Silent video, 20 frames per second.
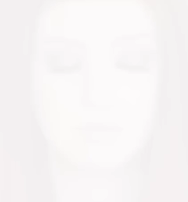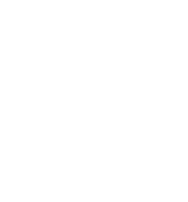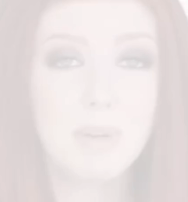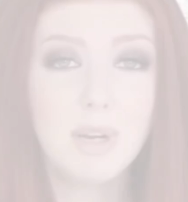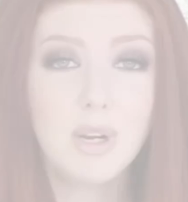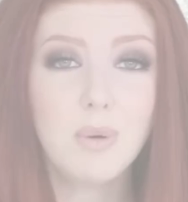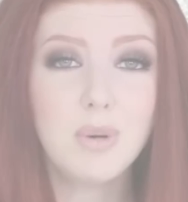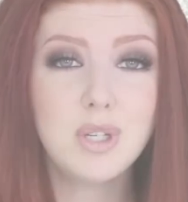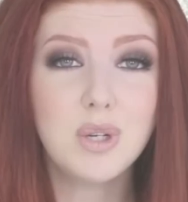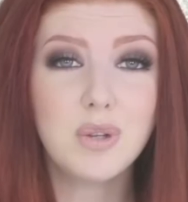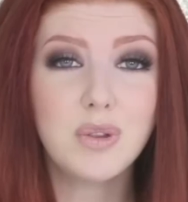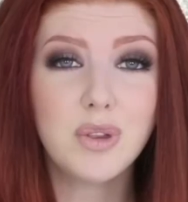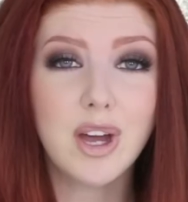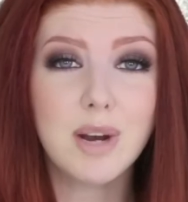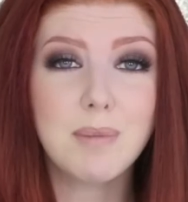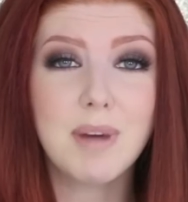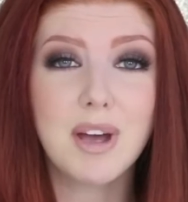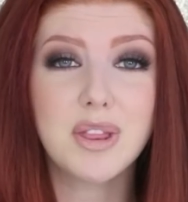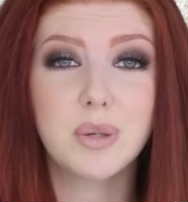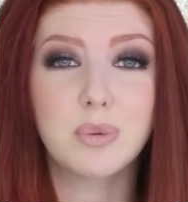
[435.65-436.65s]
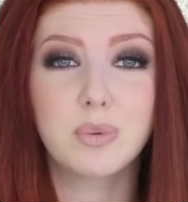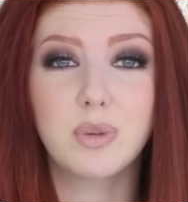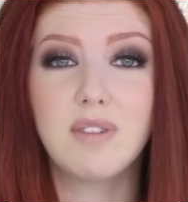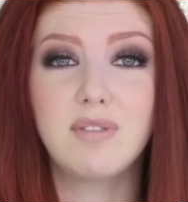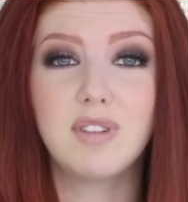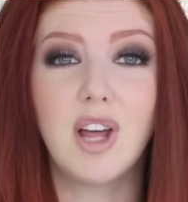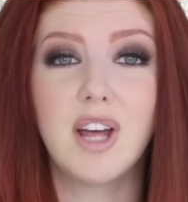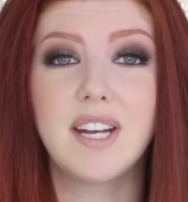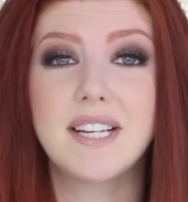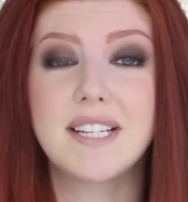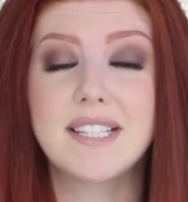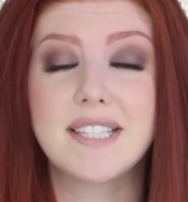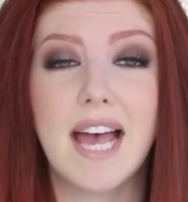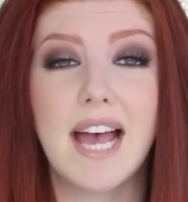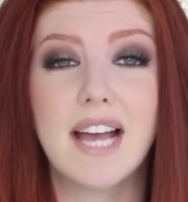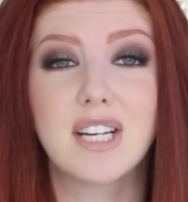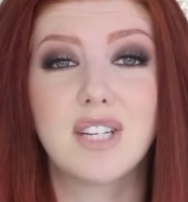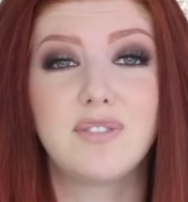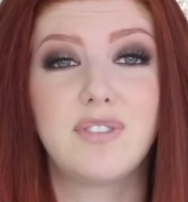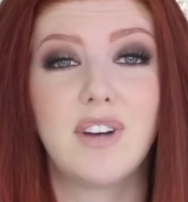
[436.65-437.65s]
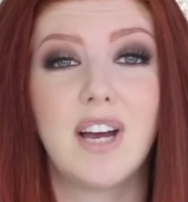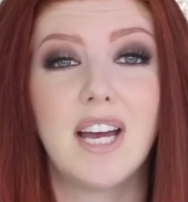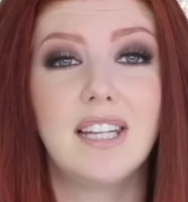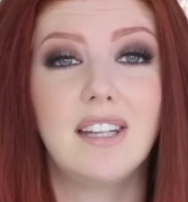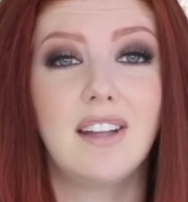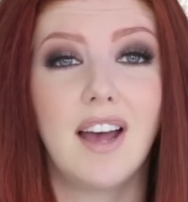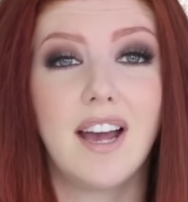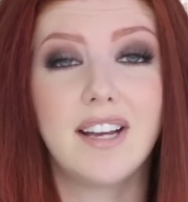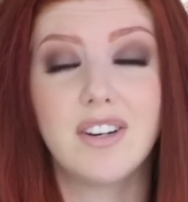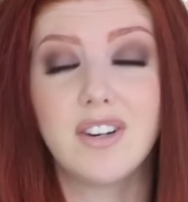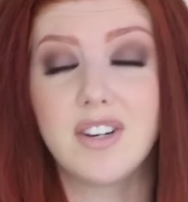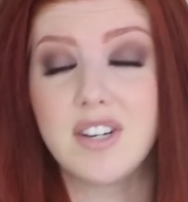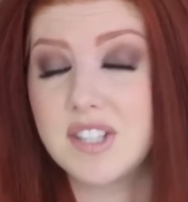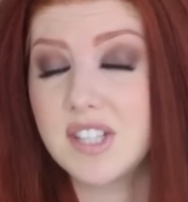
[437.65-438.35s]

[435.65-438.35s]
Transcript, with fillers: Let me know what you thought about the Revlon Exactify liner.